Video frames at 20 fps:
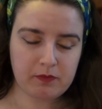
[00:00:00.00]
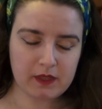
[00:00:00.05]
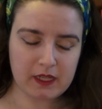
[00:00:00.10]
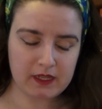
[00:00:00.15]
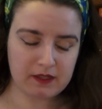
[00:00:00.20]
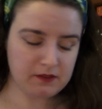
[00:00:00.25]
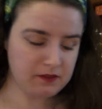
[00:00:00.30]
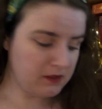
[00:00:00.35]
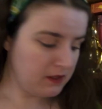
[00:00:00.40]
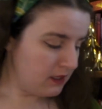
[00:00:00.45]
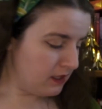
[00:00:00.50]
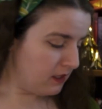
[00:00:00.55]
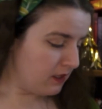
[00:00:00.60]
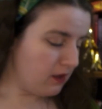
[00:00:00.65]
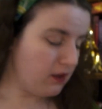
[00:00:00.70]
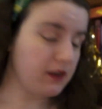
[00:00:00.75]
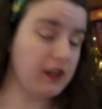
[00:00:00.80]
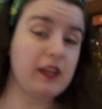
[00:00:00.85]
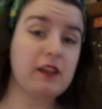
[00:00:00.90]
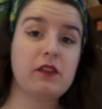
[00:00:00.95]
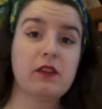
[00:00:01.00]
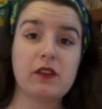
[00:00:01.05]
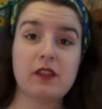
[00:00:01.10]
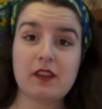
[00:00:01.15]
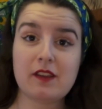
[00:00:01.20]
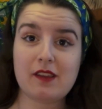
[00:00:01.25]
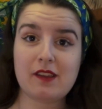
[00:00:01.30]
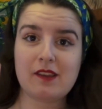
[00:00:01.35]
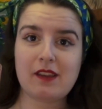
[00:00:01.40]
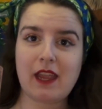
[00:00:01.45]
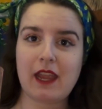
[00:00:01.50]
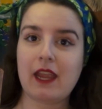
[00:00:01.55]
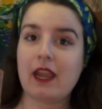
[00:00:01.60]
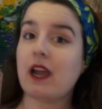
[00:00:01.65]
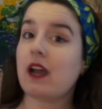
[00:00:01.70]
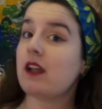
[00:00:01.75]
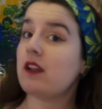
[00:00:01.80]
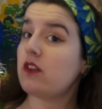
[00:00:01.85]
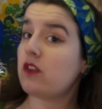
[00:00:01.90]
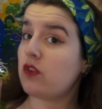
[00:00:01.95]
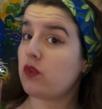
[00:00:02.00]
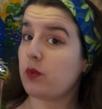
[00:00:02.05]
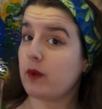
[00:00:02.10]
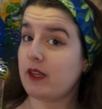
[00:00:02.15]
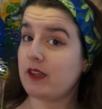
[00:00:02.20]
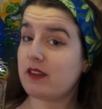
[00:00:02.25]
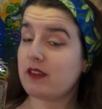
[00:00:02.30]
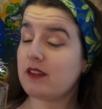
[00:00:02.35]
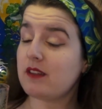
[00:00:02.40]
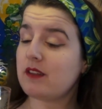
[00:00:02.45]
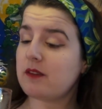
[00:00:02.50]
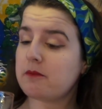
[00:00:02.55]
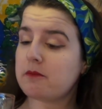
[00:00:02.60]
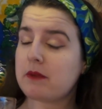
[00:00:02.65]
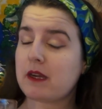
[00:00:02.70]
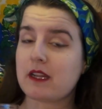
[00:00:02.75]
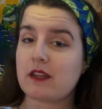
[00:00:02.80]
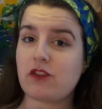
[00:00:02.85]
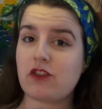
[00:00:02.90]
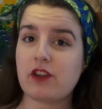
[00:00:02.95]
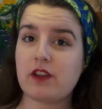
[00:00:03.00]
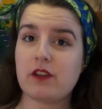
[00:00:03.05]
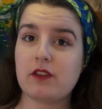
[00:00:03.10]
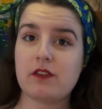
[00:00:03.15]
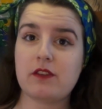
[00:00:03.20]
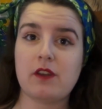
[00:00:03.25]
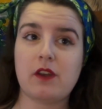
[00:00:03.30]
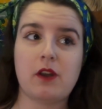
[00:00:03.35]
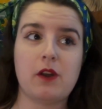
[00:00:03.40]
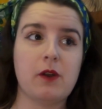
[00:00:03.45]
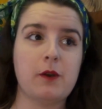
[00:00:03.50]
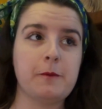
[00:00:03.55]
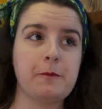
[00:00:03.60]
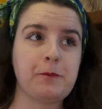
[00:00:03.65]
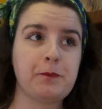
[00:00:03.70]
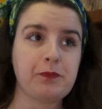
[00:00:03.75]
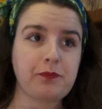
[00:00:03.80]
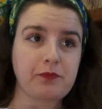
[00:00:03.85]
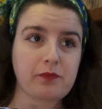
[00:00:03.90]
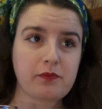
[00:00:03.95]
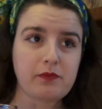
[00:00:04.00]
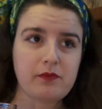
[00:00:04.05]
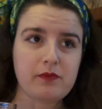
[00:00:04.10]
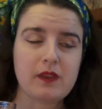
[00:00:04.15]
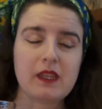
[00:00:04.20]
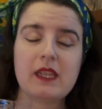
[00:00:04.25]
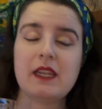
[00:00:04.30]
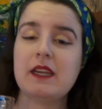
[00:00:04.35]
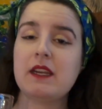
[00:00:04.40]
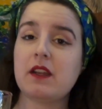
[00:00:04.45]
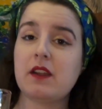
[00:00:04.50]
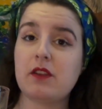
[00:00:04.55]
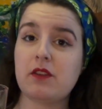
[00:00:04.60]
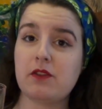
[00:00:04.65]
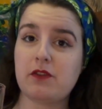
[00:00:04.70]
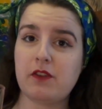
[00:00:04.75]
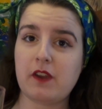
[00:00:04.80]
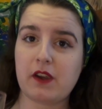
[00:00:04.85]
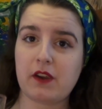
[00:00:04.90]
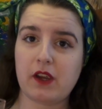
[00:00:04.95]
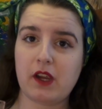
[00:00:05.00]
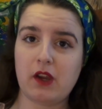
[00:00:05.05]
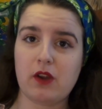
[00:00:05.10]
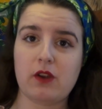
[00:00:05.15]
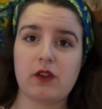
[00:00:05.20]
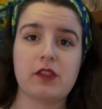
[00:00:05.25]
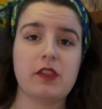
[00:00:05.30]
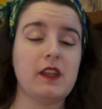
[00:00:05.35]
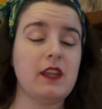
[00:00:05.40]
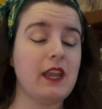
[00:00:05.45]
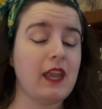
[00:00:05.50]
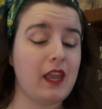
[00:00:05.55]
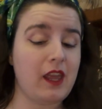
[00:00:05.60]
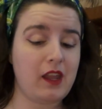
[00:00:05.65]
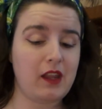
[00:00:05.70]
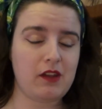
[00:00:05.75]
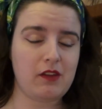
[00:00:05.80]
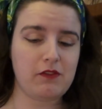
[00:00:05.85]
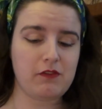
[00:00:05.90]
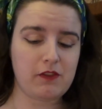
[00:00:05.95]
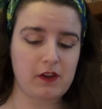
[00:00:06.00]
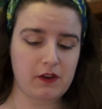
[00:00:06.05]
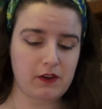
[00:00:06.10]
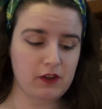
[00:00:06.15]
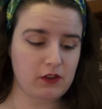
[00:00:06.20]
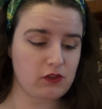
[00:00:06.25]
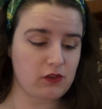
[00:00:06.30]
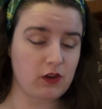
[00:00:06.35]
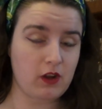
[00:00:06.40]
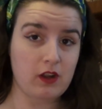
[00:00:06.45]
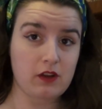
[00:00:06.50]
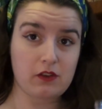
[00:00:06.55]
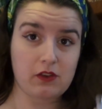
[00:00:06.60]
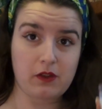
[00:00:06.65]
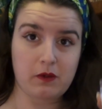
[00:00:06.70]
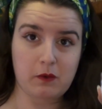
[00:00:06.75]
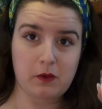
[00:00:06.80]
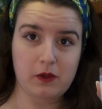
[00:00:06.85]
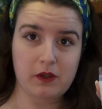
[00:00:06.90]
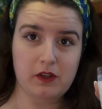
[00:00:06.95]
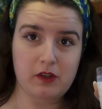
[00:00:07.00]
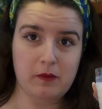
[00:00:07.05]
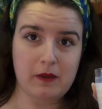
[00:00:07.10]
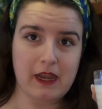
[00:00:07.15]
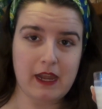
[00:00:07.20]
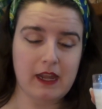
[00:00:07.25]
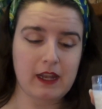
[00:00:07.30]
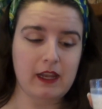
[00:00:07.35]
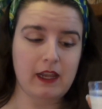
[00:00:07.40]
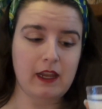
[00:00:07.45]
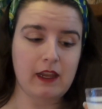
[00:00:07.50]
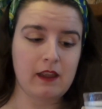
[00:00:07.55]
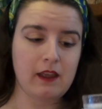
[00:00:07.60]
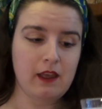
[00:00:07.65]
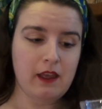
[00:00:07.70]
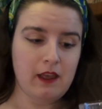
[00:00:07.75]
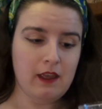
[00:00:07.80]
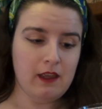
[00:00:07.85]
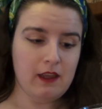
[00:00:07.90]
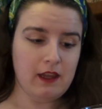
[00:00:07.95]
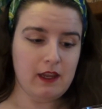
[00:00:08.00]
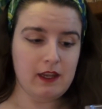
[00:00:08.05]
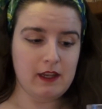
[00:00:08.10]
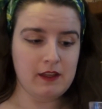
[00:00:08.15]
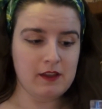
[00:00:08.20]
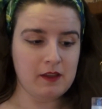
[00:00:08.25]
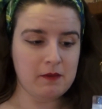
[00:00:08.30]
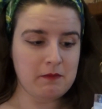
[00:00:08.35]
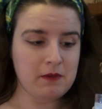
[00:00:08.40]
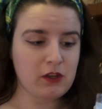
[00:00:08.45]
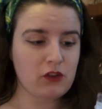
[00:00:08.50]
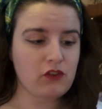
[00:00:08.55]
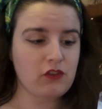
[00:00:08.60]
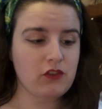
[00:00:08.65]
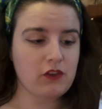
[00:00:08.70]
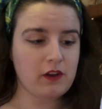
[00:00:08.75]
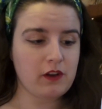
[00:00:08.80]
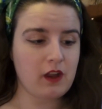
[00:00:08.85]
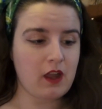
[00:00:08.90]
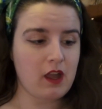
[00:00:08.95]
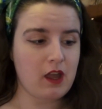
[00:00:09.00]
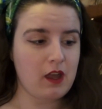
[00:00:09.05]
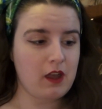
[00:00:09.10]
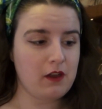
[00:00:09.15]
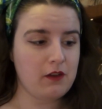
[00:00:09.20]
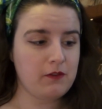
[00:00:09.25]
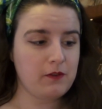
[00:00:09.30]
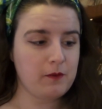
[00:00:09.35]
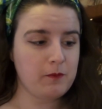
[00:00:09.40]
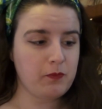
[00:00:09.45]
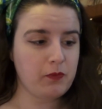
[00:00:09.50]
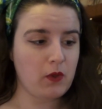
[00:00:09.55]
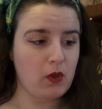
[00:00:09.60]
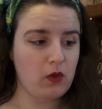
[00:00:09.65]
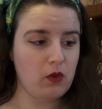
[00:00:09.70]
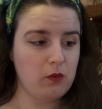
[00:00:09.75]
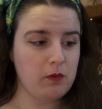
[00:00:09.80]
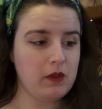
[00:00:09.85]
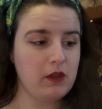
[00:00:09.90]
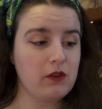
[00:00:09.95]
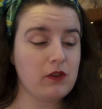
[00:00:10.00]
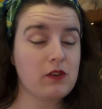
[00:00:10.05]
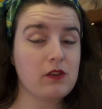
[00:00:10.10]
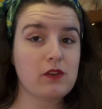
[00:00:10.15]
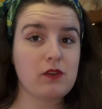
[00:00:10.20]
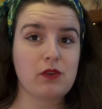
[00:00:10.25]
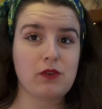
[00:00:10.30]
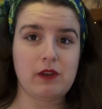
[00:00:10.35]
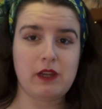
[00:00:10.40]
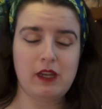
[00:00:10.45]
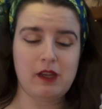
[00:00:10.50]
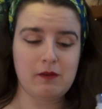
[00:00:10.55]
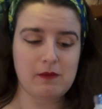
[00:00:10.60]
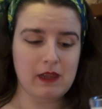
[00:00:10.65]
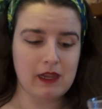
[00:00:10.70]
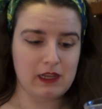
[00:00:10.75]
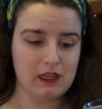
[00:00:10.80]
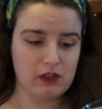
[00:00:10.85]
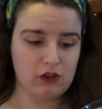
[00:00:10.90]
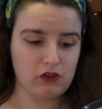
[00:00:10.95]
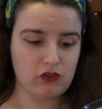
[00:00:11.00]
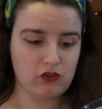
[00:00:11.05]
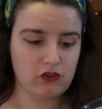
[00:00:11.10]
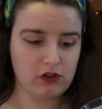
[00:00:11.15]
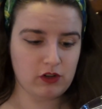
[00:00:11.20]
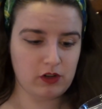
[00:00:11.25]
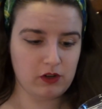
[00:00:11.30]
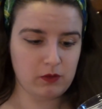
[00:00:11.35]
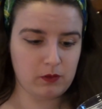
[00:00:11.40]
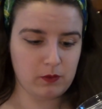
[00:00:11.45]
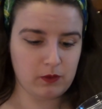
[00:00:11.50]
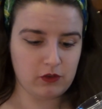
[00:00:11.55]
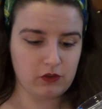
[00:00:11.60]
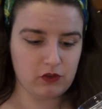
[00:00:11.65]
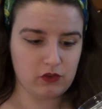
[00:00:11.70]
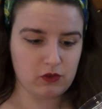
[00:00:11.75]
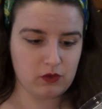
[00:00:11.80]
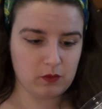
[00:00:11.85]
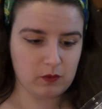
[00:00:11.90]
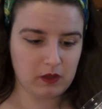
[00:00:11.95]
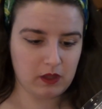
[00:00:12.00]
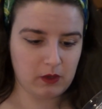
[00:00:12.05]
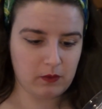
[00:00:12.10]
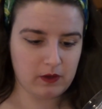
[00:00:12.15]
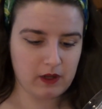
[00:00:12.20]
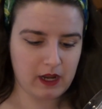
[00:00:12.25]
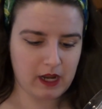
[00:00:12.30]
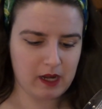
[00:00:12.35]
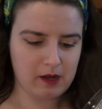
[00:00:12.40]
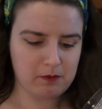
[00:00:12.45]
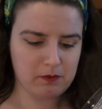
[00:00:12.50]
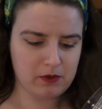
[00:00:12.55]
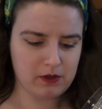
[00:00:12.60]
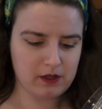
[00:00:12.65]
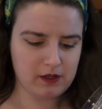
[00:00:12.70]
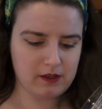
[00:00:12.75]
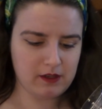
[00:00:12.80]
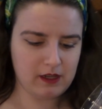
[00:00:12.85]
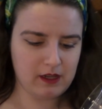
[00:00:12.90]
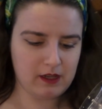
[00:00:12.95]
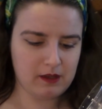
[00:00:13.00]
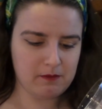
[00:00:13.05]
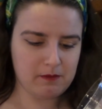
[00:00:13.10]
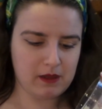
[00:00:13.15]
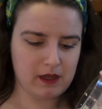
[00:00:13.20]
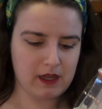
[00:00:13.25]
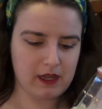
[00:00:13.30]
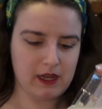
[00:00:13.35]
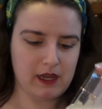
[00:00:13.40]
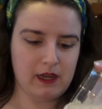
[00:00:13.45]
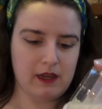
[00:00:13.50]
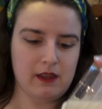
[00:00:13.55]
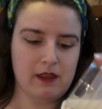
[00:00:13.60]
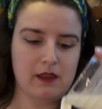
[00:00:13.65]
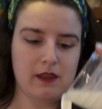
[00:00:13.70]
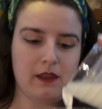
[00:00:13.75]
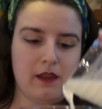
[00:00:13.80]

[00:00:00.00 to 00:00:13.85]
Yes. Okay, so this is a unsweetened matcha, so it is very earthy and very strong, so I'm going to be adding, it is a mixture of whole milk, cream, and sugar, which is normally what I put in my